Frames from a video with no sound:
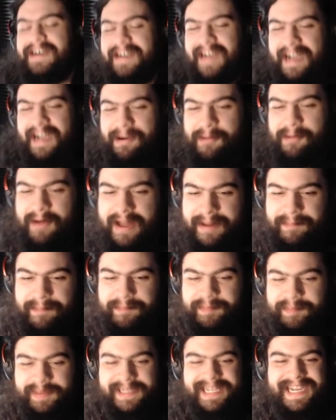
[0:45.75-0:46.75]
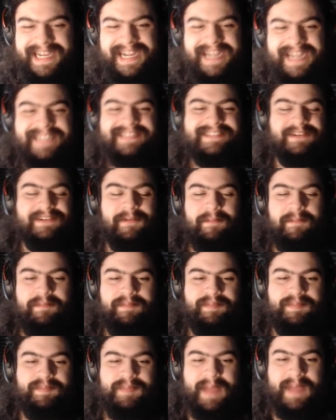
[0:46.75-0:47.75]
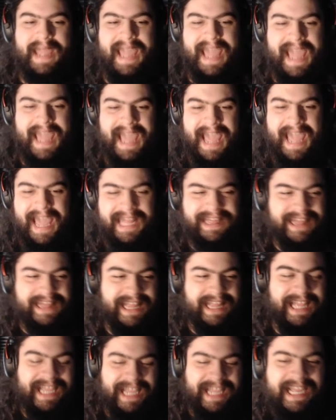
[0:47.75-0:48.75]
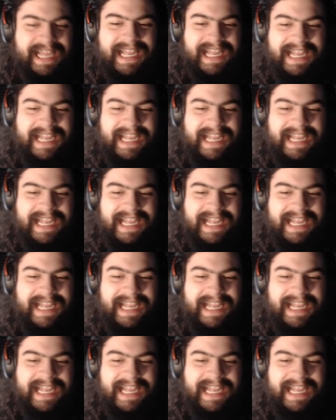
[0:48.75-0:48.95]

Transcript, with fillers: I want to play it so badly!